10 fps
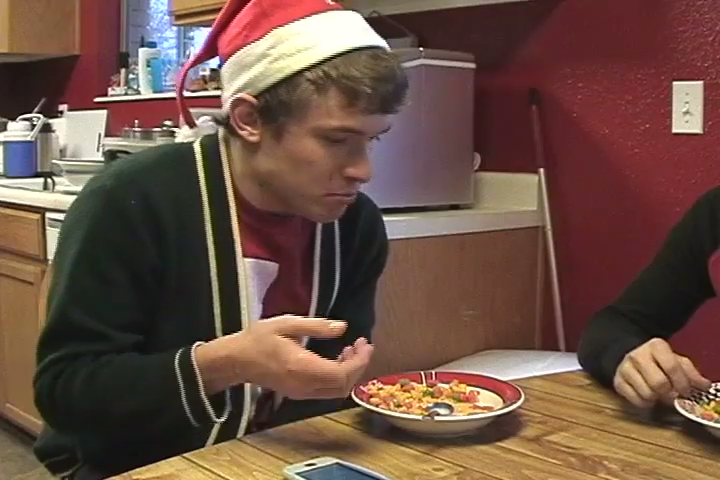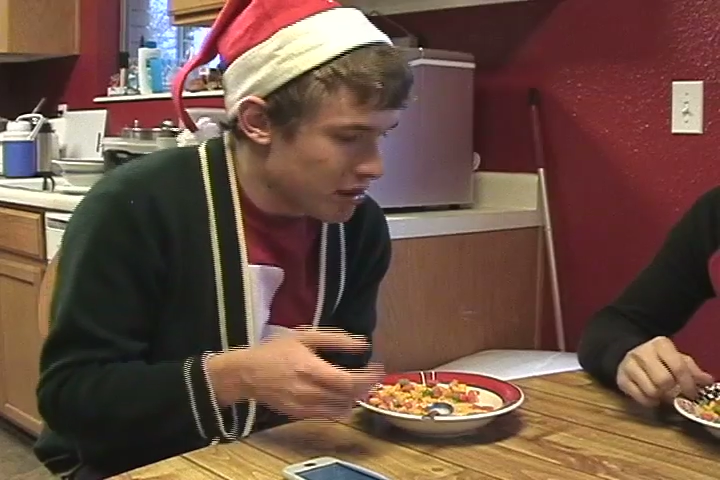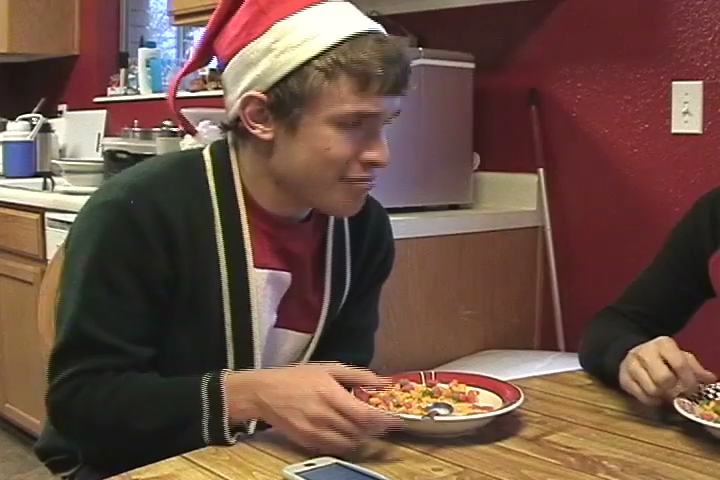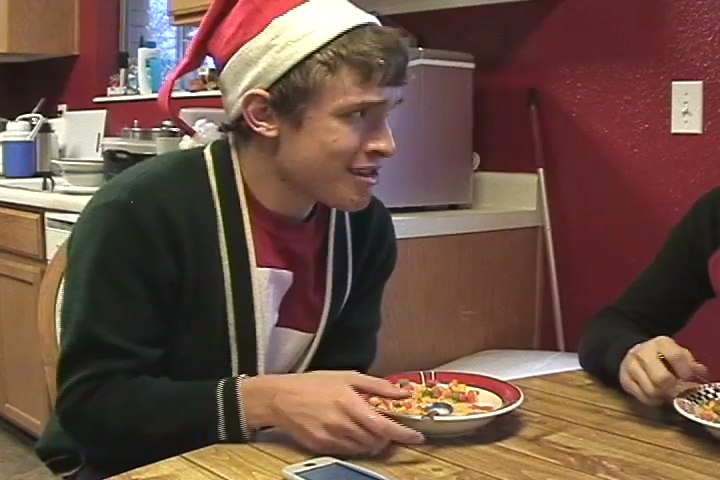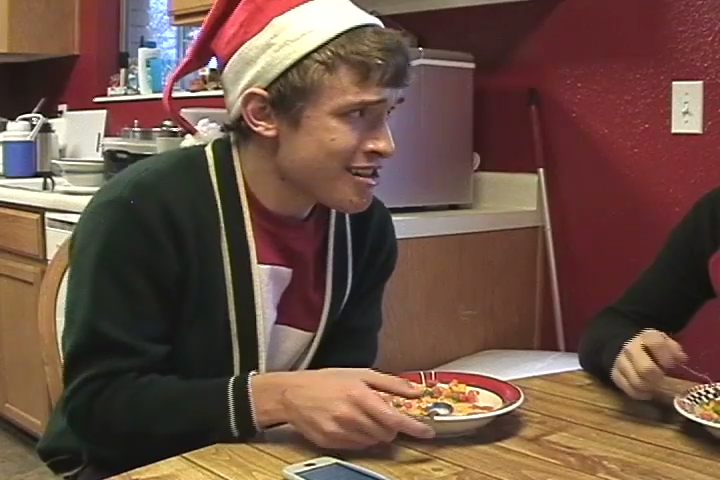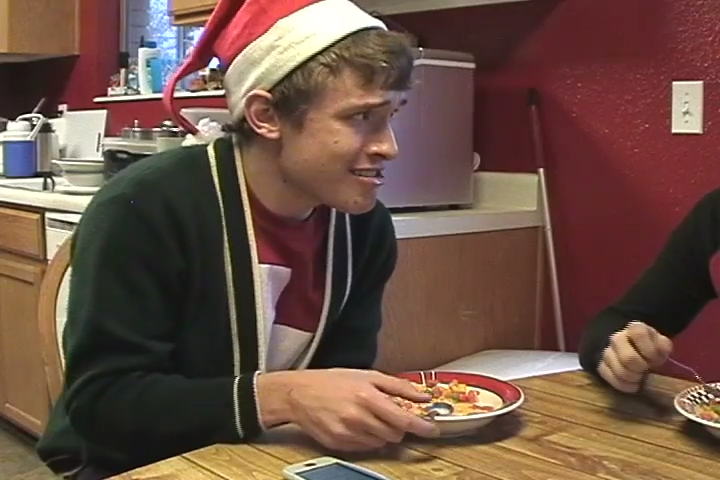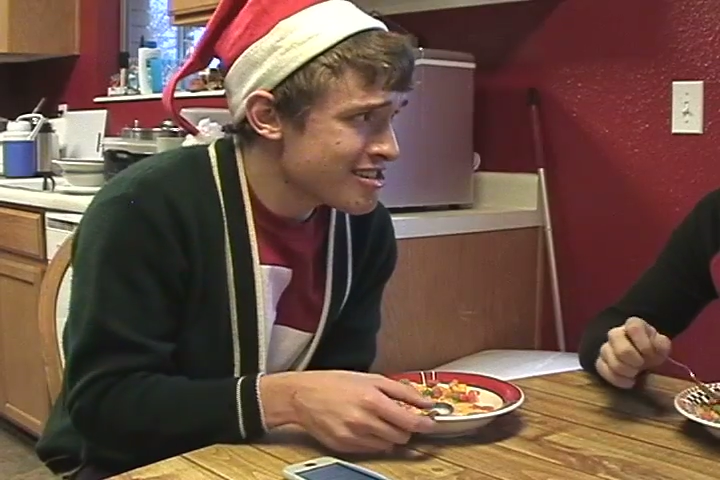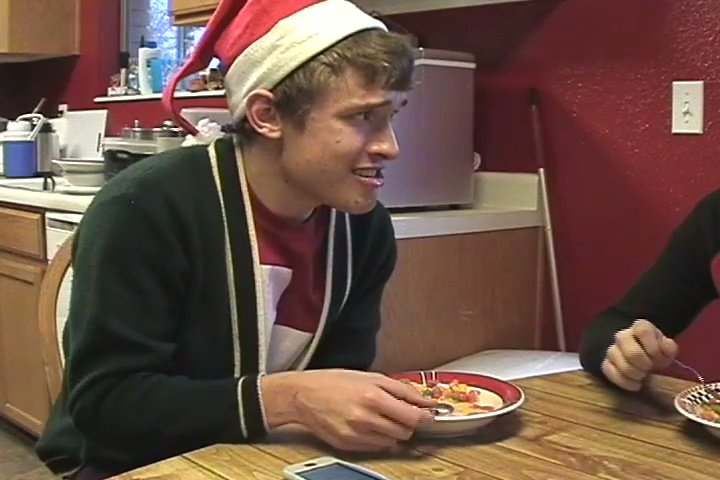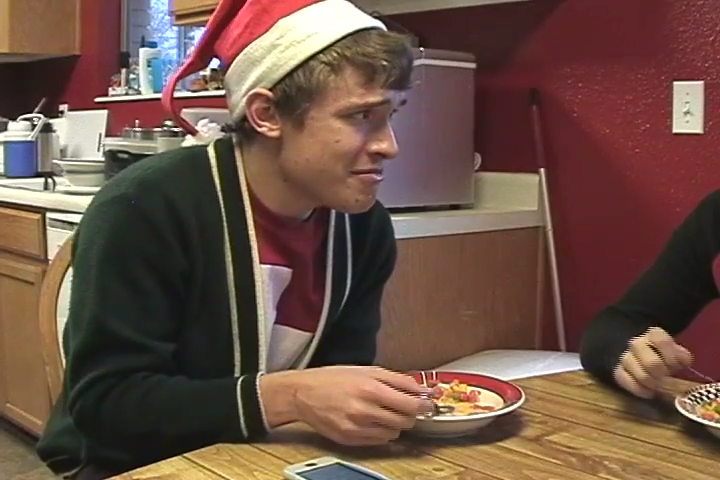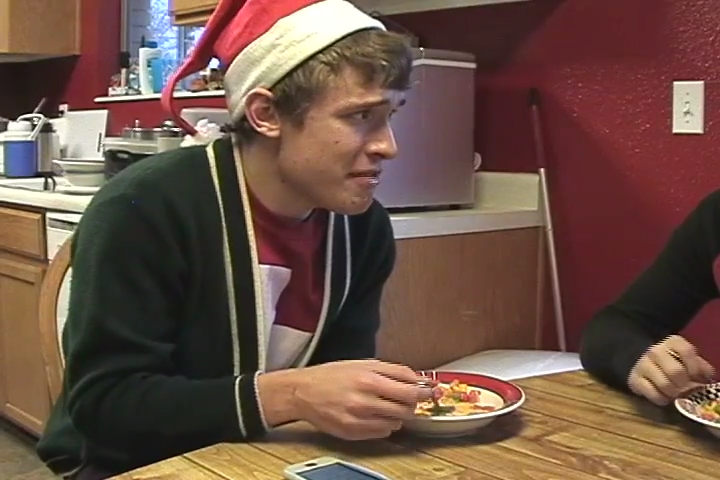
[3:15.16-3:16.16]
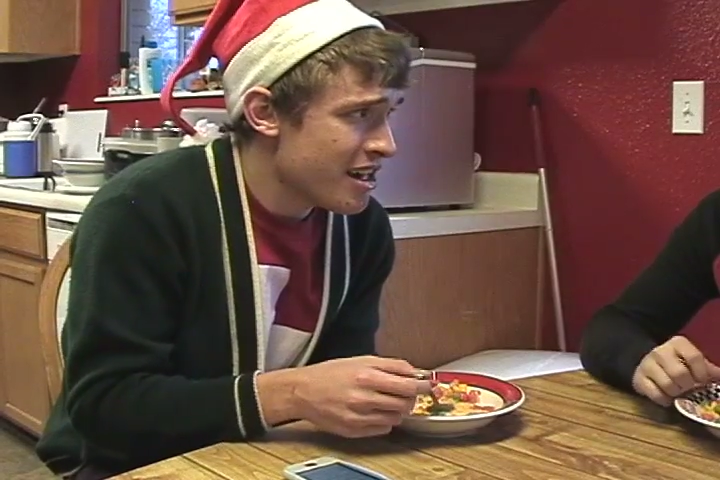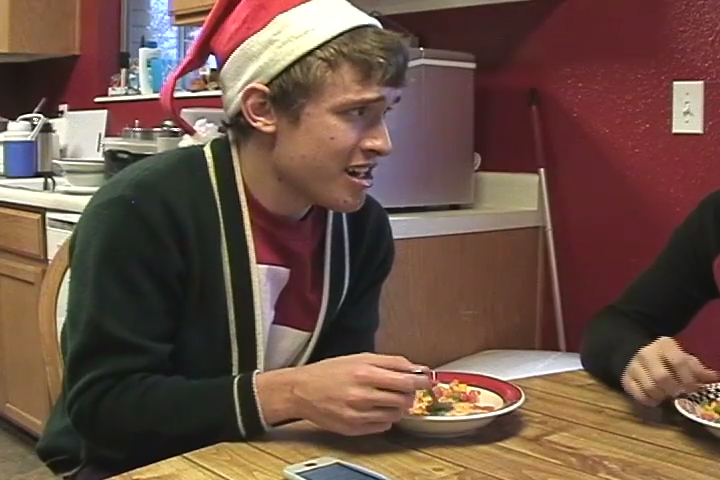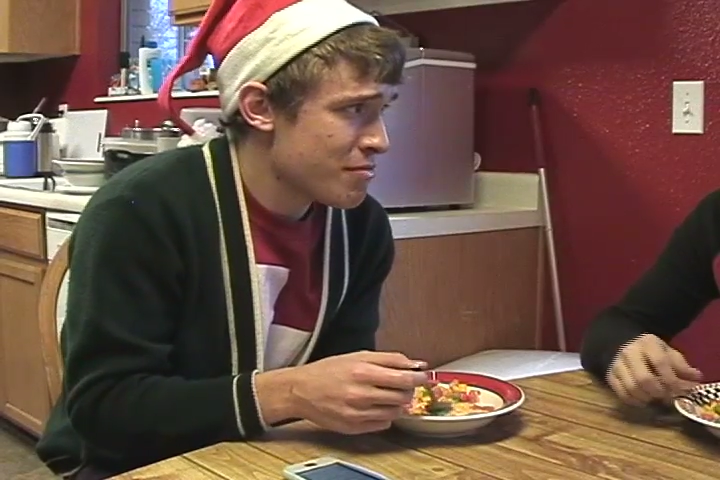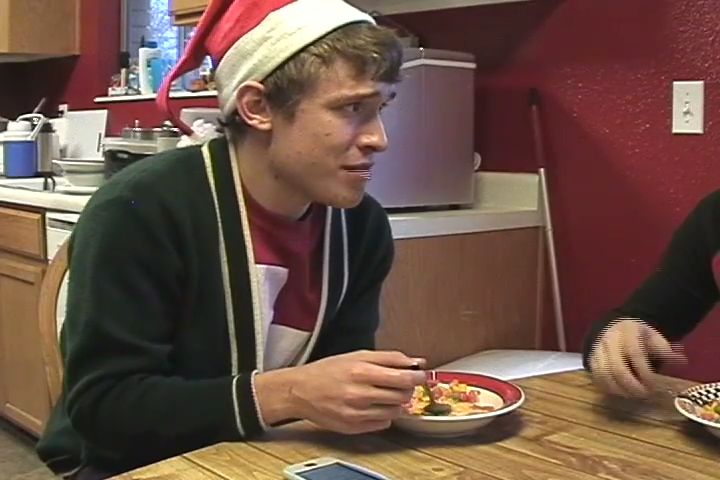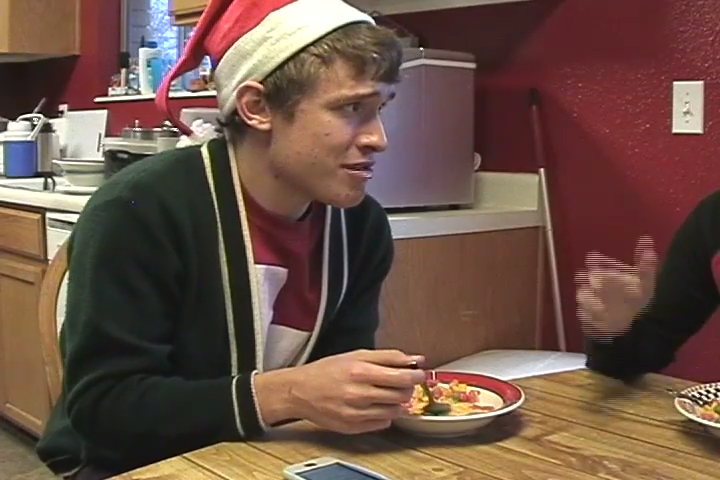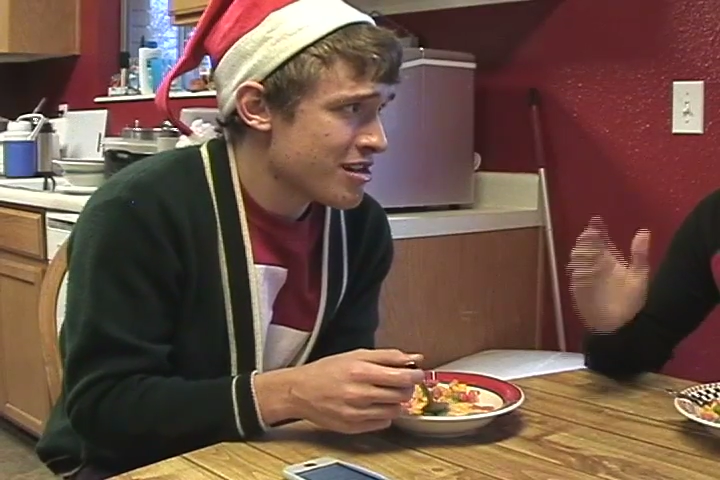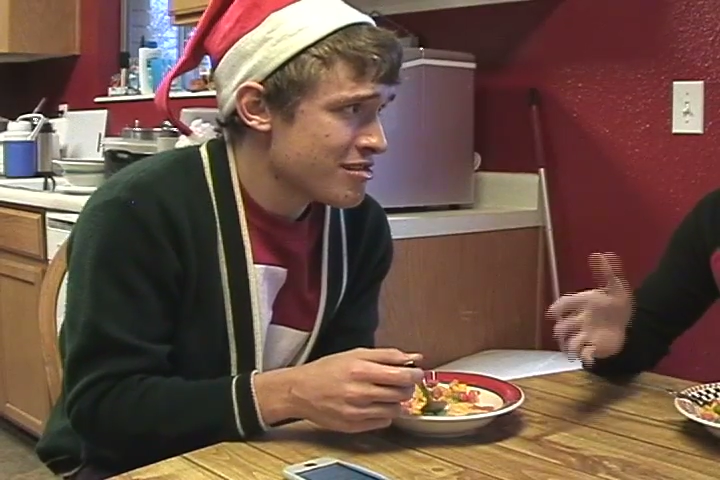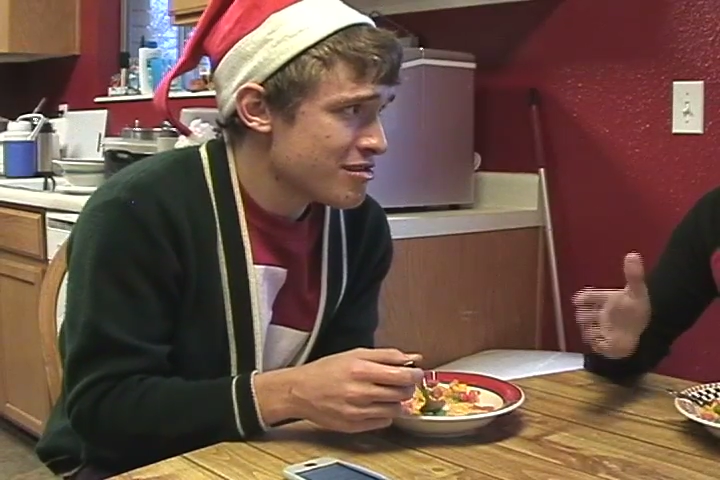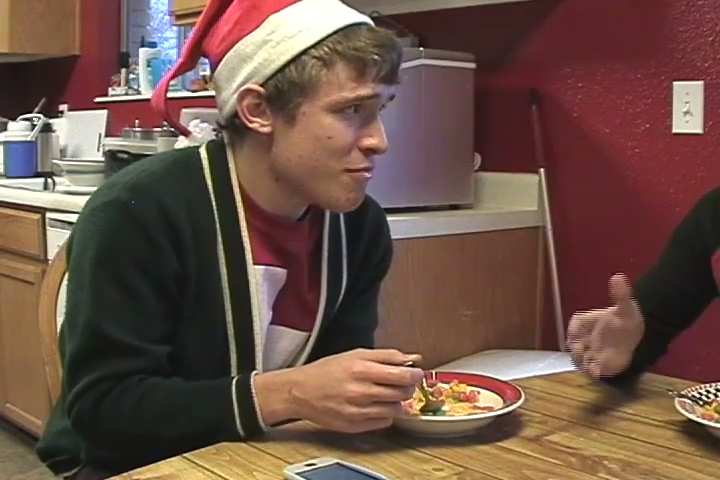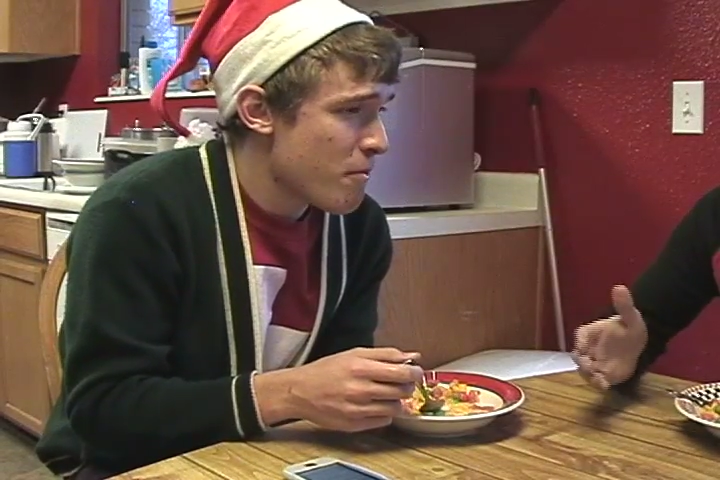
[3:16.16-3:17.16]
Pop tarts? Like no.